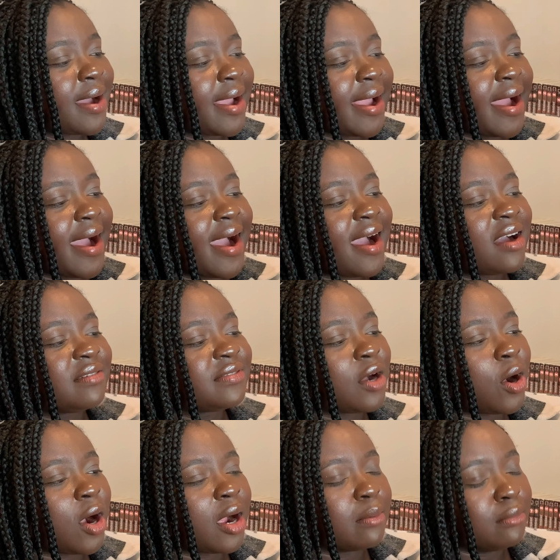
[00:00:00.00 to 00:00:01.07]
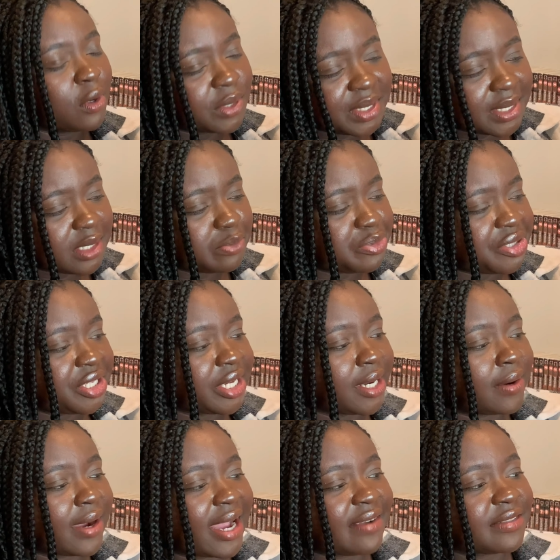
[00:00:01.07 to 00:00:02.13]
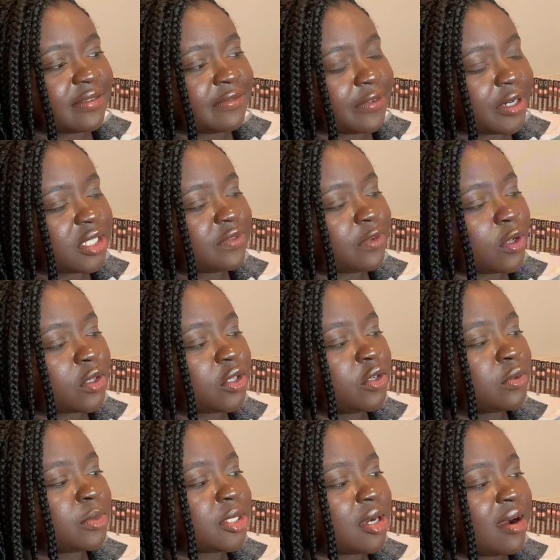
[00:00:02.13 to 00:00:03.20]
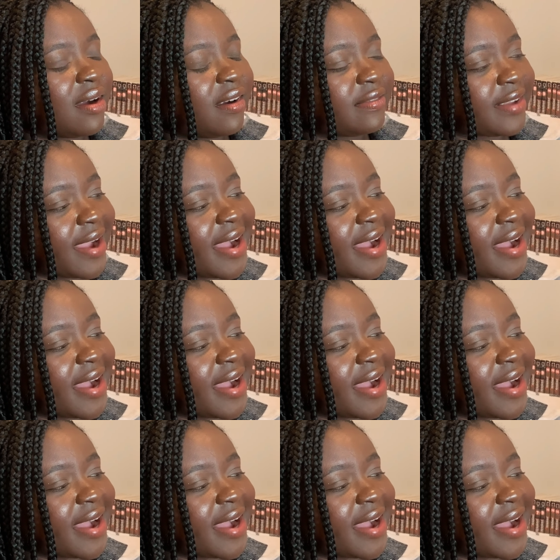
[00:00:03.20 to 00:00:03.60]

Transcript: I have are mostly BL. I have the first volumes of